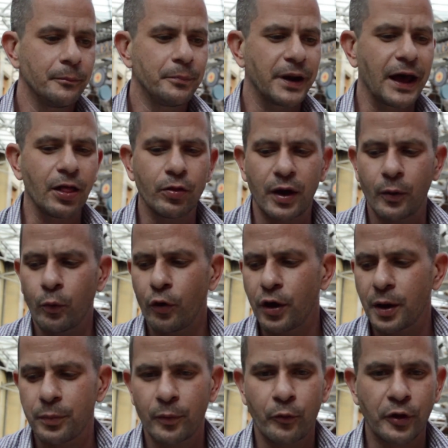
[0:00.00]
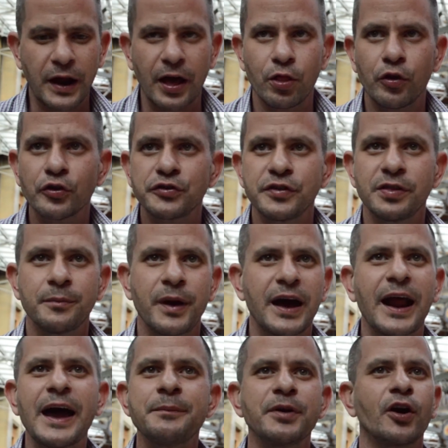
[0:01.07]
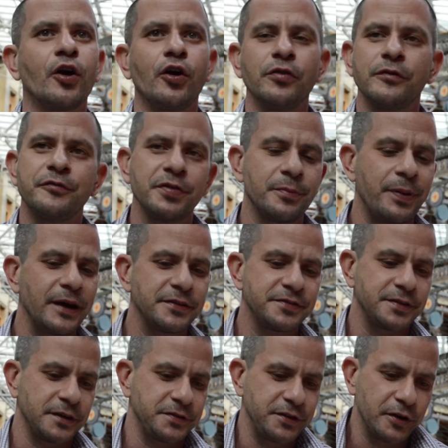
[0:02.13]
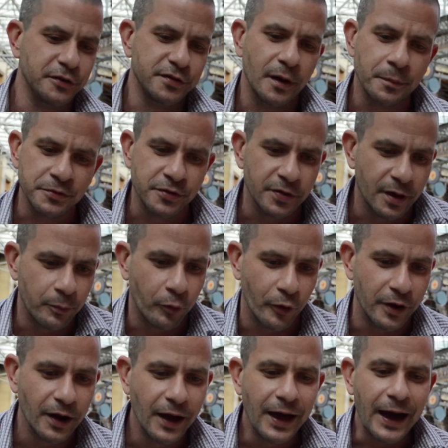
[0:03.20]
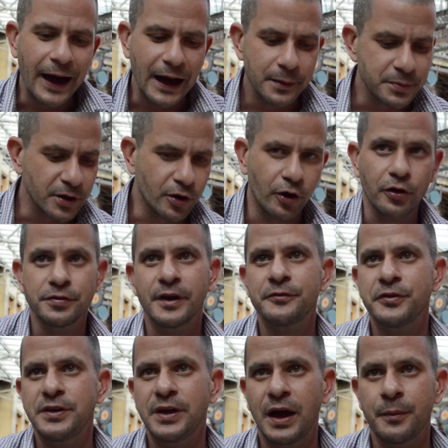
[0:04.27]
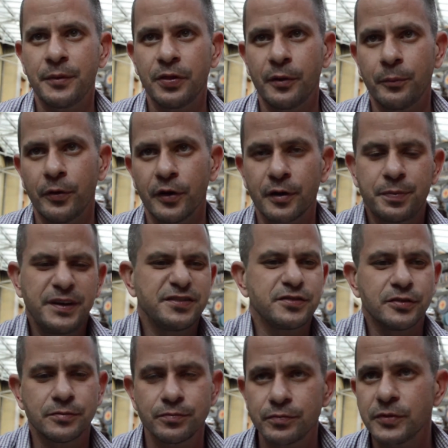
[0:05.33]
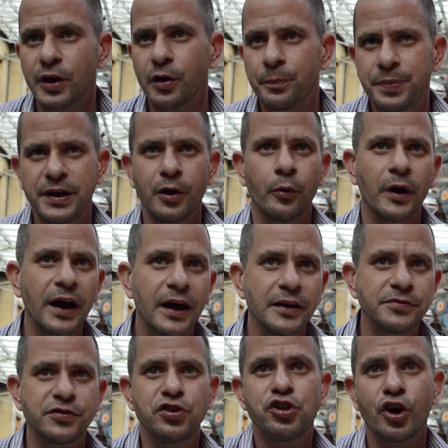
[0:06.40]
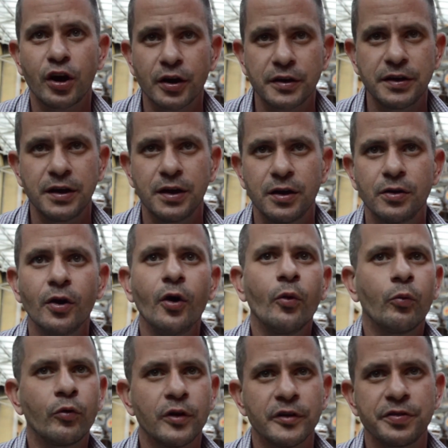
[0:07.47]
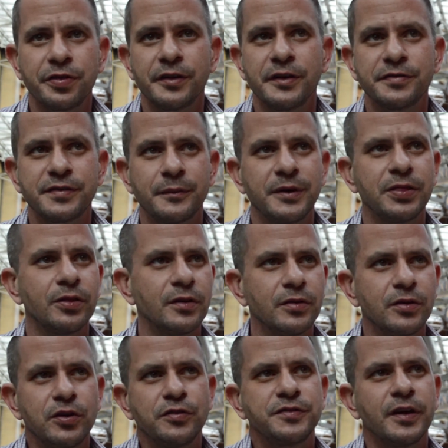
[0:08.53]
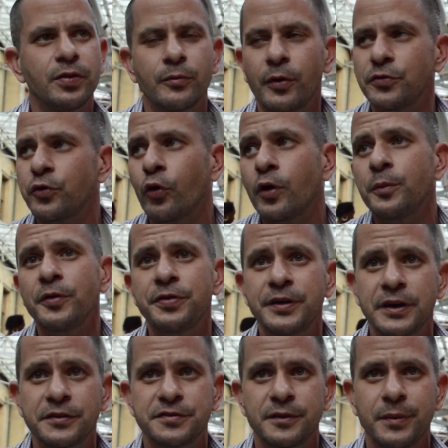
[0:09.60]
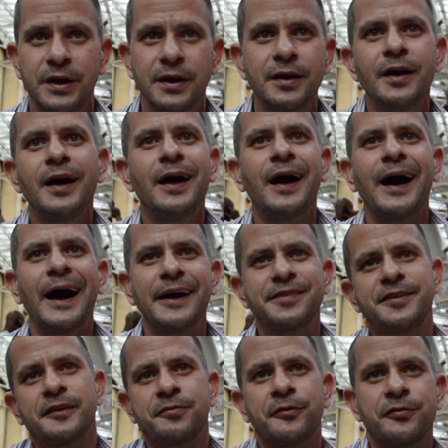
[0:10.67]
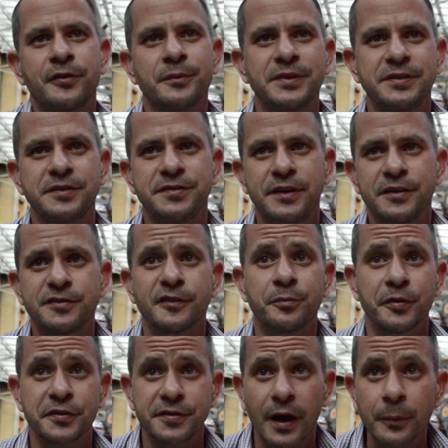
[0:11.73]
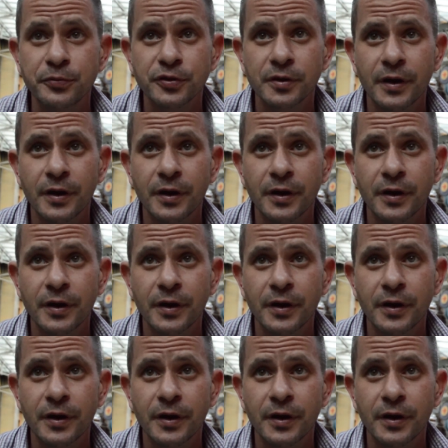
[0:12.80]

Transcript: But I woke up one morning, I looked in the mirror, and I had been called, for the past 6 years up until that point, I had been called every name in the book. POS, junkie, worthless. I mean, you say the most horrible things to me. I suffer from a disease of perception.